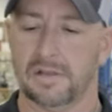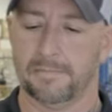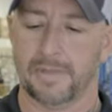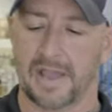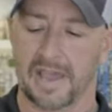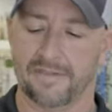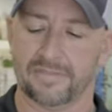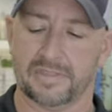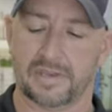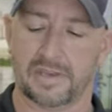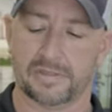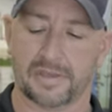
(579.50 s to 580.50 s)
By having the,
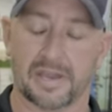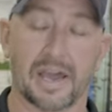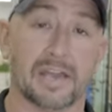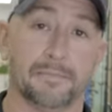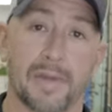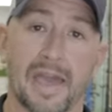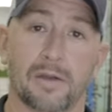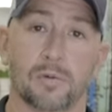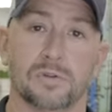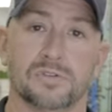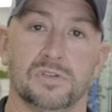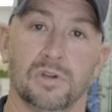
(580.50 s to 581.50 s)
the guide
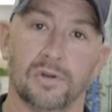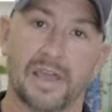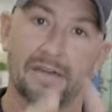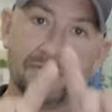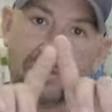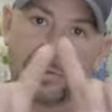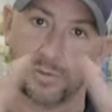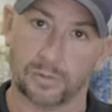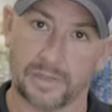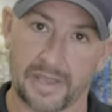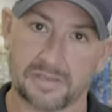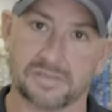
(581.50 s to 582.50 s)
backwards, you don't have these two
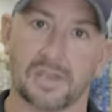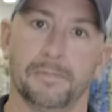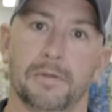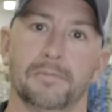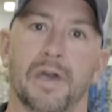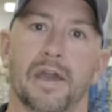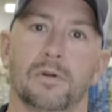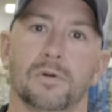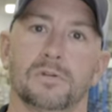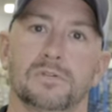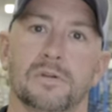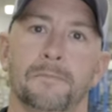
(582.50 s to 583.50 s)
legs coming
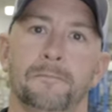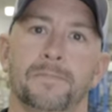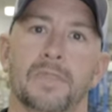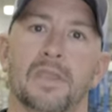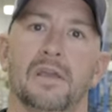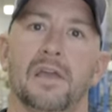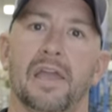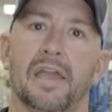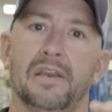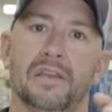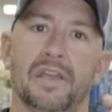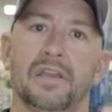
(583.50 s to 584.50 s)
backwards
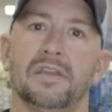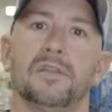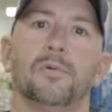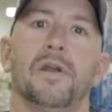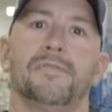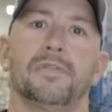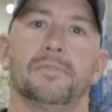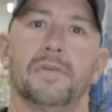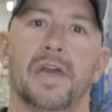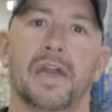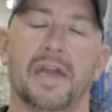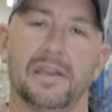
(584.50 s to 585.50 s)
and getting in the way for them to
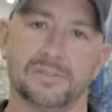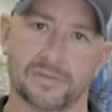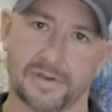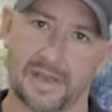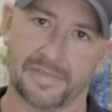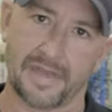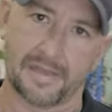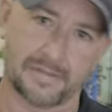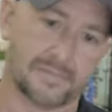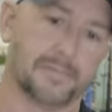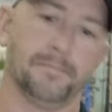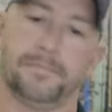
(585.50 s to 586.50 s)
hang. So now that
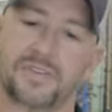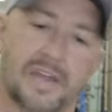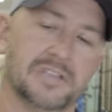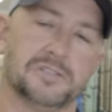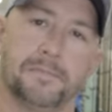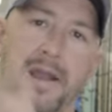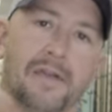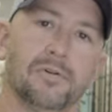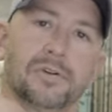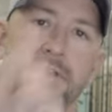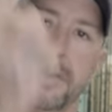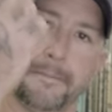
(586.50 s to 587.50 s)
tight spiral
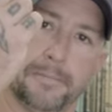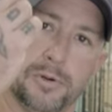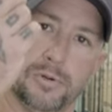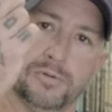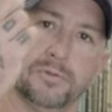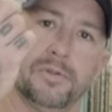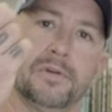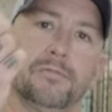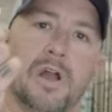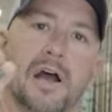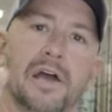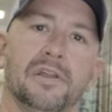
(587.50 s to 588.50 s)
can get pulled through the
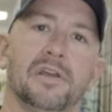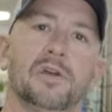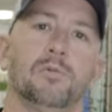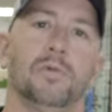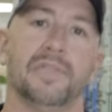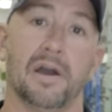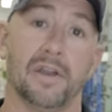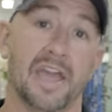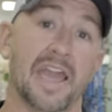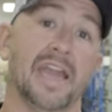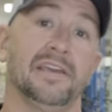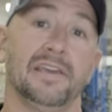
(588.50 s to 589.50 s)
rod without
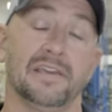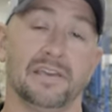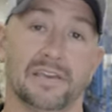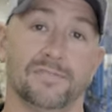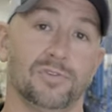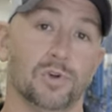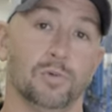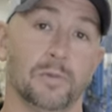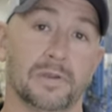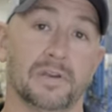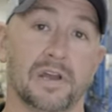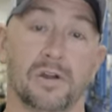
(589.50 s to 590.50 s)
hanging and giving you a
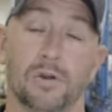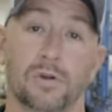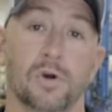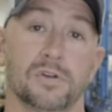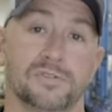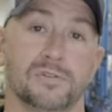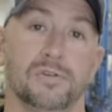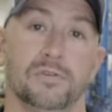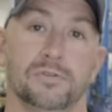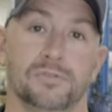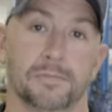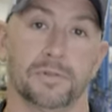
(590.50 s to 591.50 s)
wind knot or causing you to
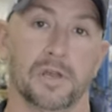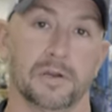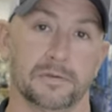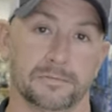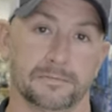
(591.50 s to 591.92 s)
lose your plug.